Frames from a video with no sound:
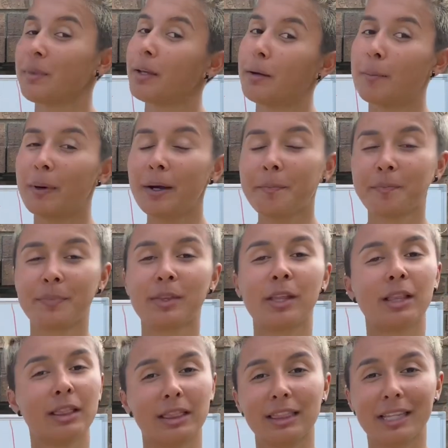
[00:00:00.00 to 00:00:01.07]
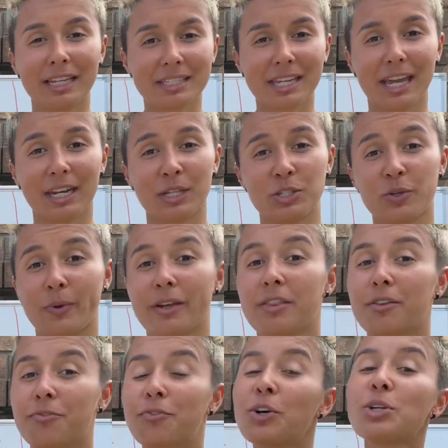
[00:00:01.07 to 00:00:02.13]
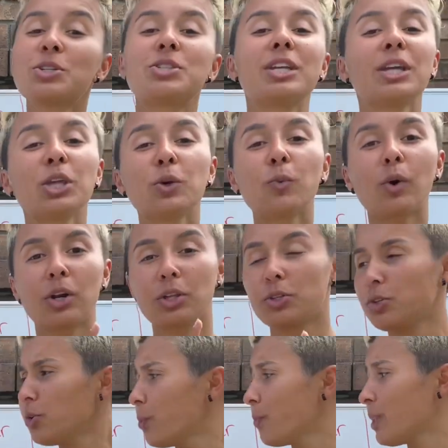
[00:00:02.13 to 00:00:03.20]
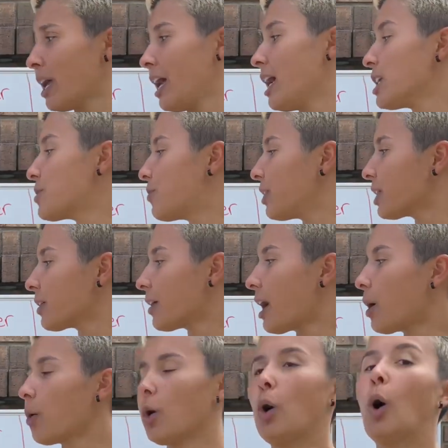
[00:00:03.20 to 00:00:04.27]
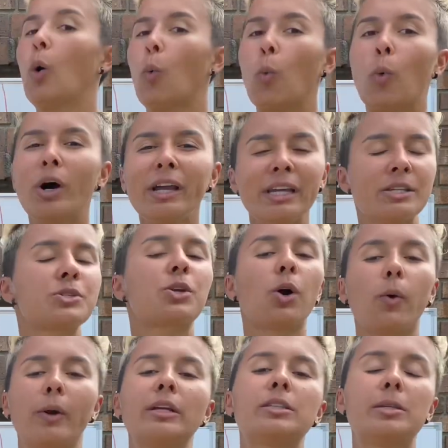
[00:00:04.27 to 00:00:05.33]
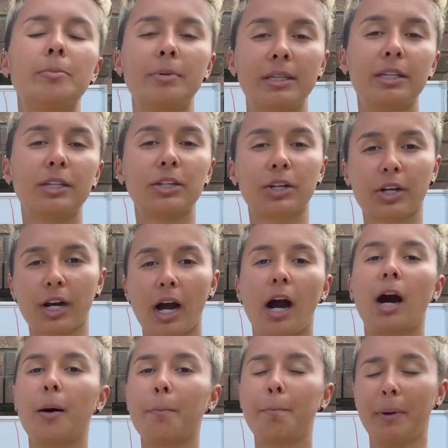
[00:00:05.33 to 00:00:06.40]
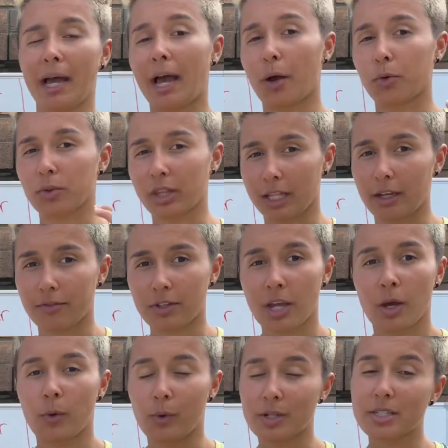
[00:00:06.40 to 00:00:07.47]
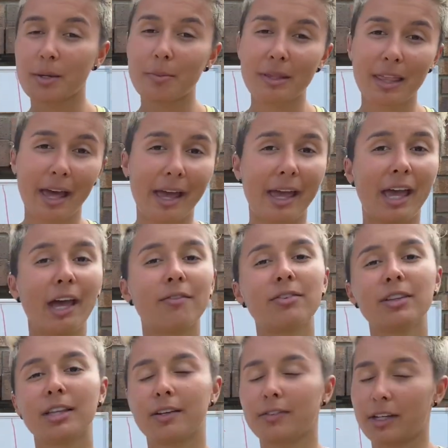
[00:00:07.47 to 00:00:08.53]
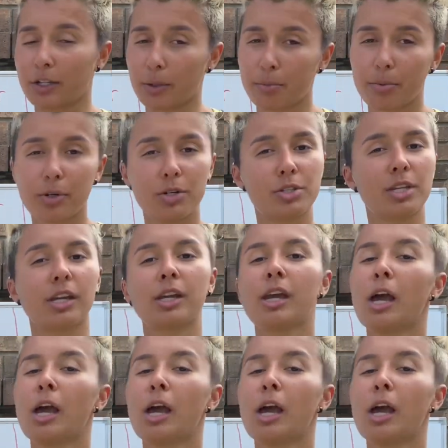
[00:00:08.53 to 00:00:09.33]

But let's get into it. The first thing you want to do is figure out what is going to be your compound lift. What's going to be that heavy lift that you're pushing